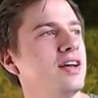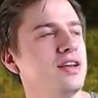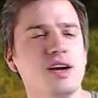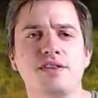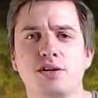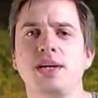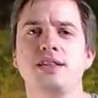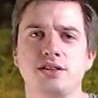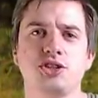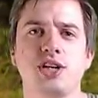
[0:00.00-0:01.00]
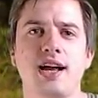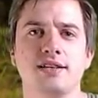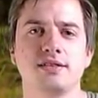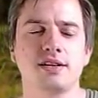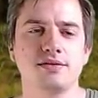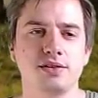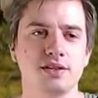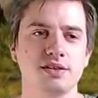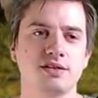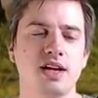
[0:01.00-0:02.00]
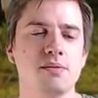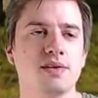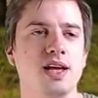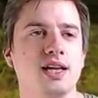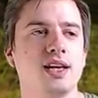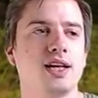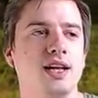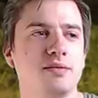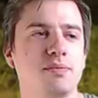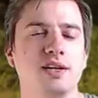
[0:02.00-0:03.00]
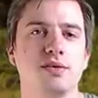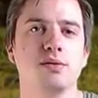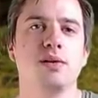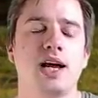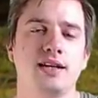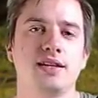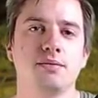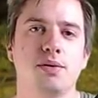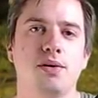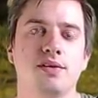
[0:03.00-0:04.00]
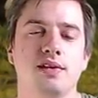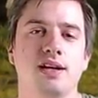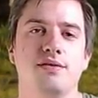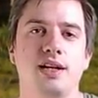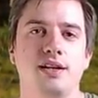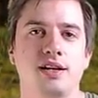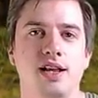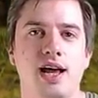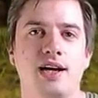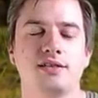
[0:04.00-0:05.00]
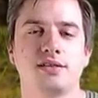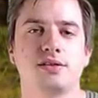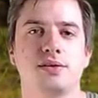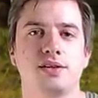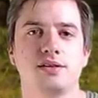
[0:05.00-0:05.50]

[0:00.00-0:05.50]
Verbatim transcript: You have a greater chance of, during the same day, getting hit by two lightning bolts and then an asteroid.